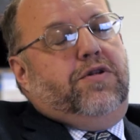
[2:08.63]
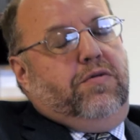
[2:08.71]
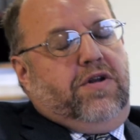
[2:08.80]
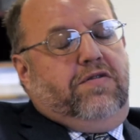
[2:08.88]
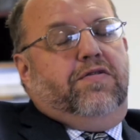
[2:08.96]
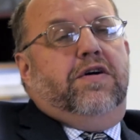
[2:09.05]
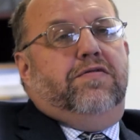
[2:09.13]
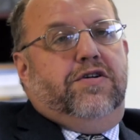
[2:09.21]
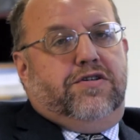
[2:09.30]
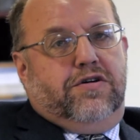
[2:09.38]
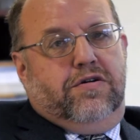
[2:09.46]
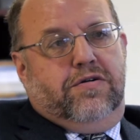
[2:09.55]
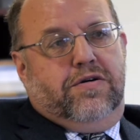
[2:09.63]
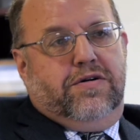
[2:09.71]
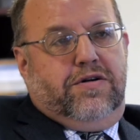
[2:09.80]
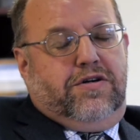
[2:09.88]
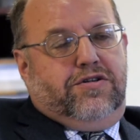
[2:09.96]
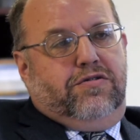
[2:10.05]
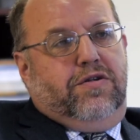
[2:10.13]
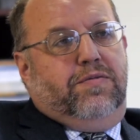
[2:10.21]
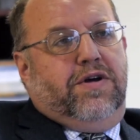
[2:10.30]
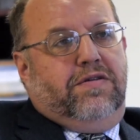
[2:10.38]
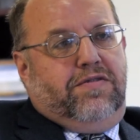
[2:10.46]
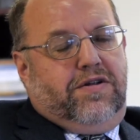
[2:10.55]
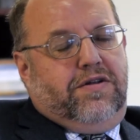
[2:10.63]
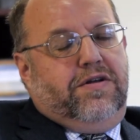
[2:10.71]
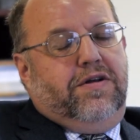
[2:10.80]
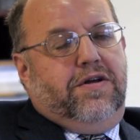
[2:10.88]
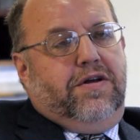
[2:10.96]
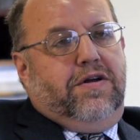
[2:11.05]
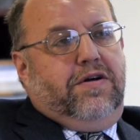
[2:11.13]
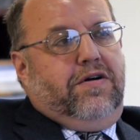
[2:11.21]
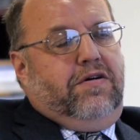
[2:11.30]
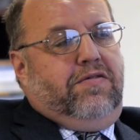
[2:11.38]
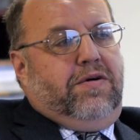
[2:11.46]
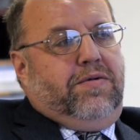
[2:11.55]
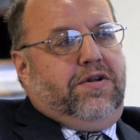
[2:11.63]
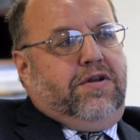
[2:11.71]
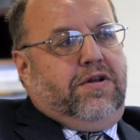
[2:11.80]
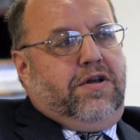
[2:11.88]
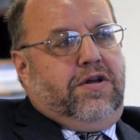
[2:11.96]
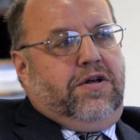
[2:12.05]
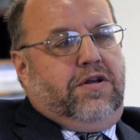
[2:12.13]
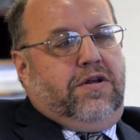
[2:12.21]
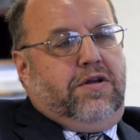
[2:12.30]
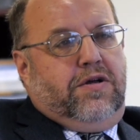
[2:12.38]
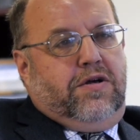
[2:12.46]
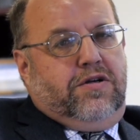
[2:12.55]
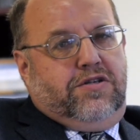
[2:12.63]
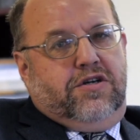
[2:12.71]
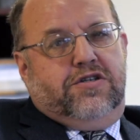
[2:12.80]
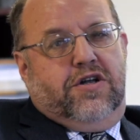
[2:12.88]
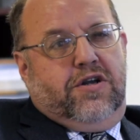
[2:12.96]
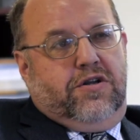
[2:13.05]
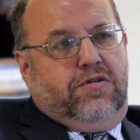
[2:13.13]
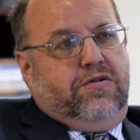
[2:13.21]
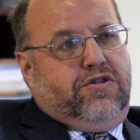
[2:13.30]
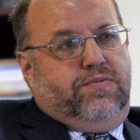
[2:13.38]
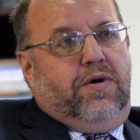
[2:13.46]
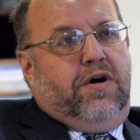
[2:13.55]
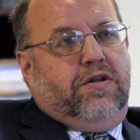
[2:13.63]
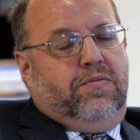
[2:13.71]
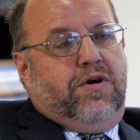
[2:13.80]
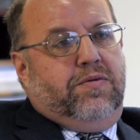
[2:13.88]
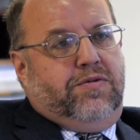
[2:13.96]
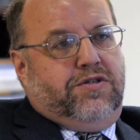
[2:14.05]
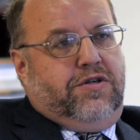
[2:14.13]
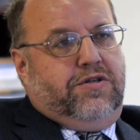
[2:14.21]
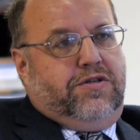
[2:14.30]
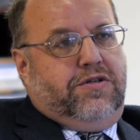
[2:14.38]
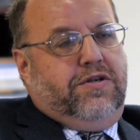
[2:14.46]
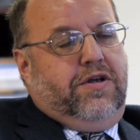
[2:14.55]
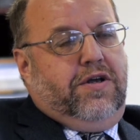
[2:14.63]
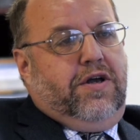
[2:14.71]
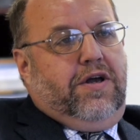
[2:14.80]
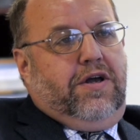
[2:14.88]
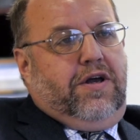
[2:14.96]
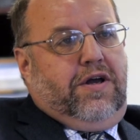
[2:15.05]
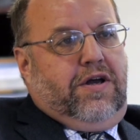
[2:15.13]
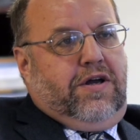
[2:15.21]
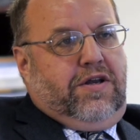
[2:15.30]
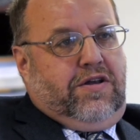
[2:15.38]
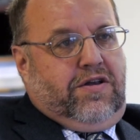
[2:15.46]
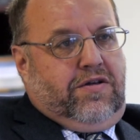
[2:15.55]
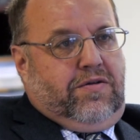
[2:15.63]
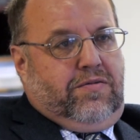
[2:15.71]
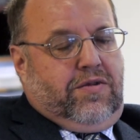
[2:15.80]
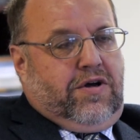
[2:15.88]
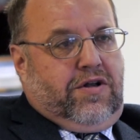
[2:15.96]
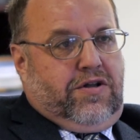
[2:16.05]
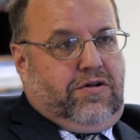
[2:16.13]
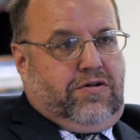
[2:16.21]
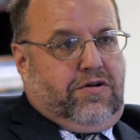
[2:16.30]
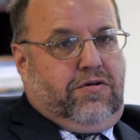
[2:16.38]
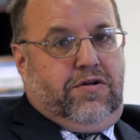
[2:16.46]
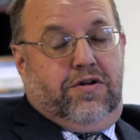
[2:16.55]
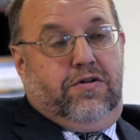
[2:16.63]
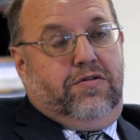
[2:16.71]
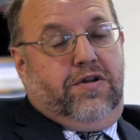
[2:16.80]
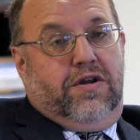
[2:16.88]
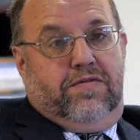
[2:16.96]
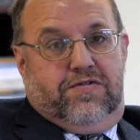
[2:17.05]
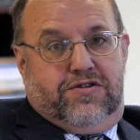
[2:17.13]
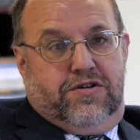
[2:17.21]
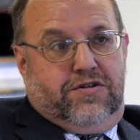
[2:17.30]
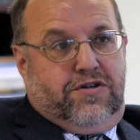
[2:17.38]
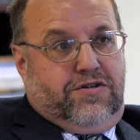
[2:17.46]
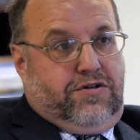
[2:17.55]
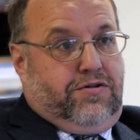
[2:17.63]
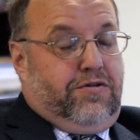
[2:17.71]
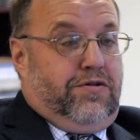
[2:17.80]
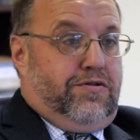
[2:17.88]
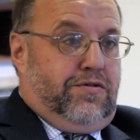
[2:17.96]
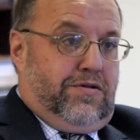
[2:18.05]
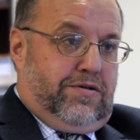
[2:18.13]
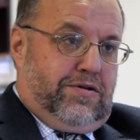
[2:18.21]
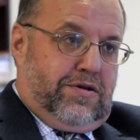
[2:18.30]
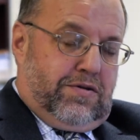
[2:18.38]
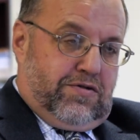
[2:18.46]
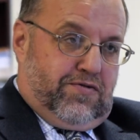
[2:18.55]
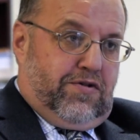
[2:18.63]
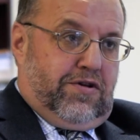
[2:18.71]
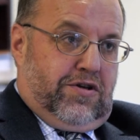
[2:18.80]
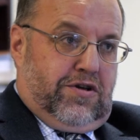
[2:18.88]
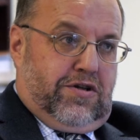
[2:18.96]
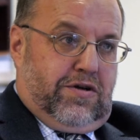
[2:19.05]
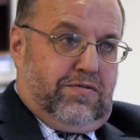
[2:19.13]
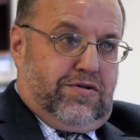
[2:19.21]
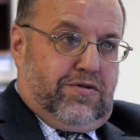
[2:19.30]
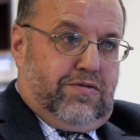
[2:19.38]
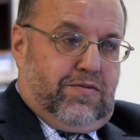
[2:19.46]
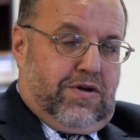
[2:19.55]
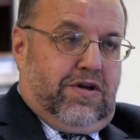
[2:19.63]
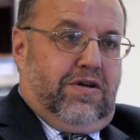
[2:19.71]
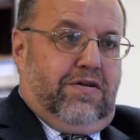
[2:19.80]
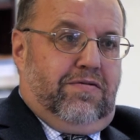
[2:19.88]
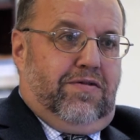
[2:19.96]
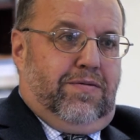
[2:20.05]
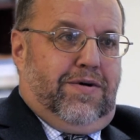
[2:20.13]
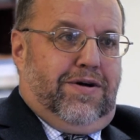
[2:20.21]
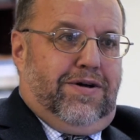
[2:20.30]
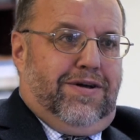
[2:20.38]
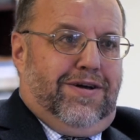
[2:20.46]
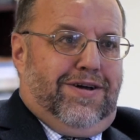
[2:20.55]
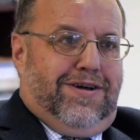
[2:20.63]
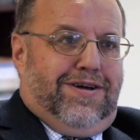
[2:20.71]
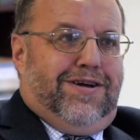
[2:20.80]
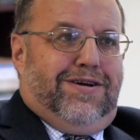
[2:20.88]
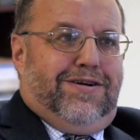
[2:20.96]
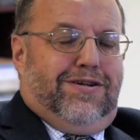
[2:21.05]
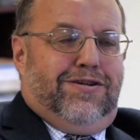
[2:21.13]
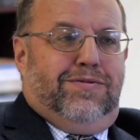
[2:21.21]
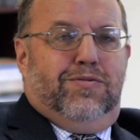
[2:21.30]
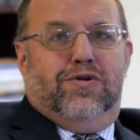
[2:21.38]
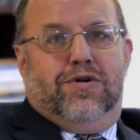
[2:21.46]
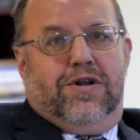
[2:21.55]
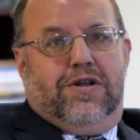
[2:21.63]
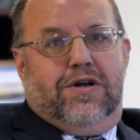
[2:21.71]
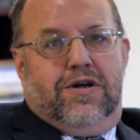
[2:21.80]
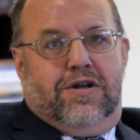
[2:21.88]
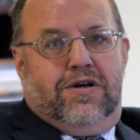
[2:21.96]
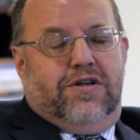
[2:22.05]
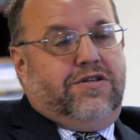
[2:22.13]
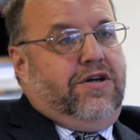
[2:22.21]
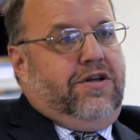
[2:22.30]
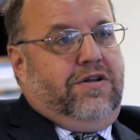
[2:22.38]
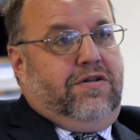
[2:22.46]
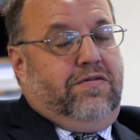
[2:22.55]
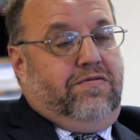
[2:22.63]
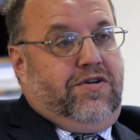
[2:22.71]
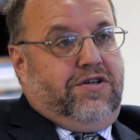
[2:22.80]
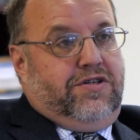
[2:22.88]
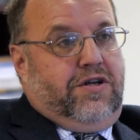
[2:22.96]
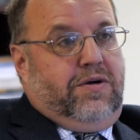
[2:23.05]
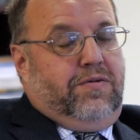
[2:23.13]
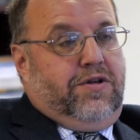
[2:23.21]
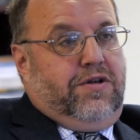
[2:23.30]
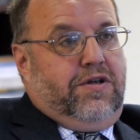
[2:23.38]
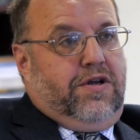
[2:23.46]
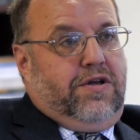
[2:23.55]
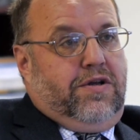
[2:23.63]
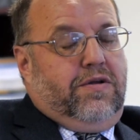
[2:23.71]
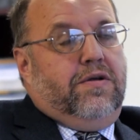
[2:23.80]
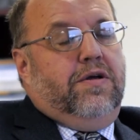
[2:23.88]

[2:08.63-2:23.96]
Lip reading: 25 years ago I saw the benefit of Aberdeen Grain as I started to expand my business in a land I took on. Had no drying facilities at all, so I was fortunate. I was working from a clean board and I decided to invest in Aberdeen Grain.